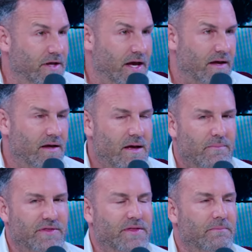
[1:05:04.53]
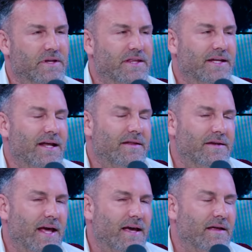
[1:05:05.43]
yeah. But but at the end of the
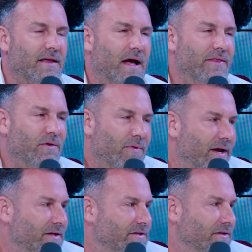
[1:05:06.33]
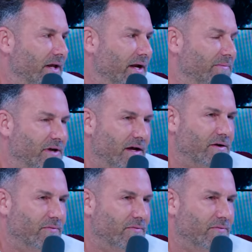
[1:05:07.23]
day, they're rich. Like I'm talking